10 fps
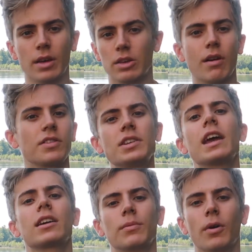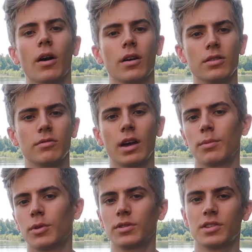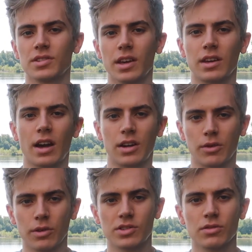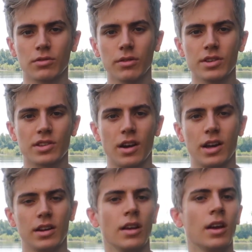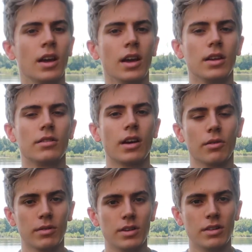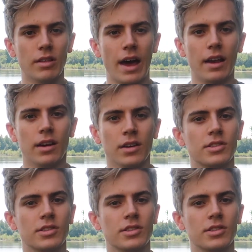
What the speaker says: like you have to take it apart, and you got to put this like kind of crystal grease on it, and you got to redo that.